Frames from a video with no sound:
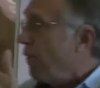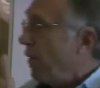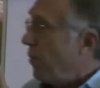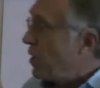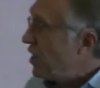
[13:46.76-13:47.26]
and
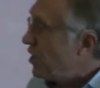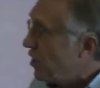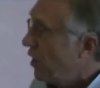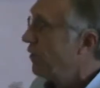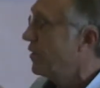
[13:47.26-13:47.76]
from which he
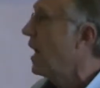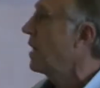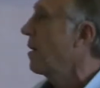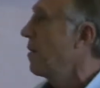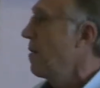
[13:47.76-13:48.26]
serves
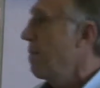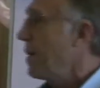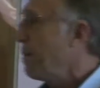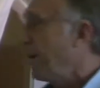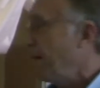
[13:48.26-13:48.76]
other
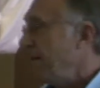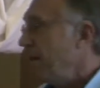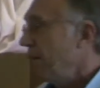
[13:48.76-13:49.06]
people.